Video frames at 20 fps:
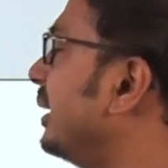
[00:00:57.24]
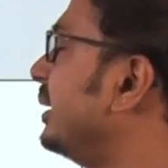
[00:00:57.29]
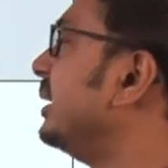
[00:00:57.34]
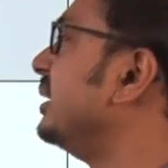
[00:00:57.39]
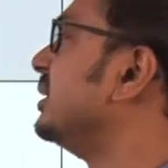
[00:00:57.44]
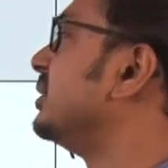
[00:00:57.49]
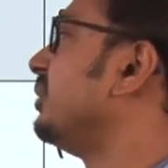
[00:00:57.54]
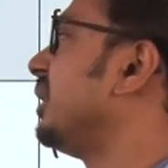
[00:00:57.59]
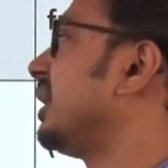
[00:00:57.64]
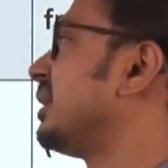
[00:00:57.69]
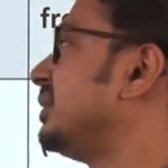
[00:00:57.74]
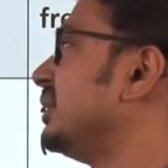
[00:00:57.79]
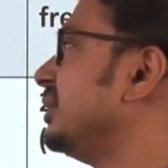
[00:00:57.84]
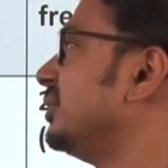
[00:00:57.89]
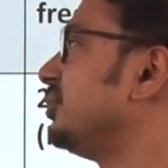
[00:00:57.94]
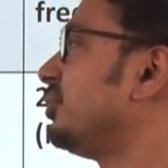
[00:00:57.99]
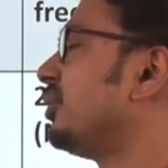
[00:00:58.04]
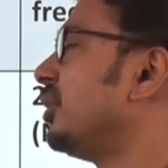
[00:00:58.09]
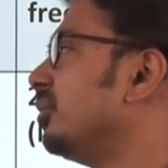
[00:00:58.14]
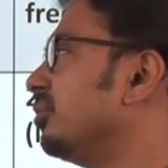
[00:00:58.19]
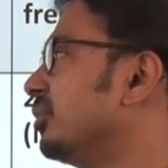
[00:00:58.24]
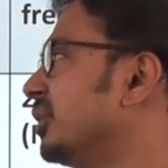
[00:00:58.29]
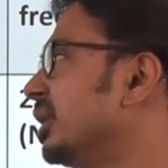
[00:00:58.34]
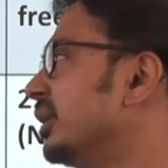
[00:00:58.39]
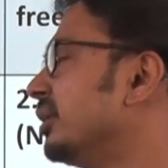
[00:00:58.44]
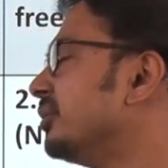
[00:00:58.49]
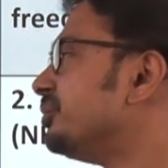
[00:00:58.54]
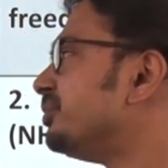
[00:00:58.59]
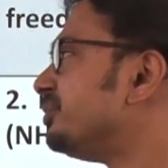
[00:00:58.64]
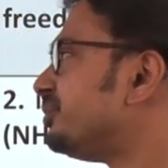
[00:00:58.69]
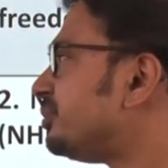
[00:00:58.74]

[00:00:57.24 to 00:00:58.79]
these vaccines from the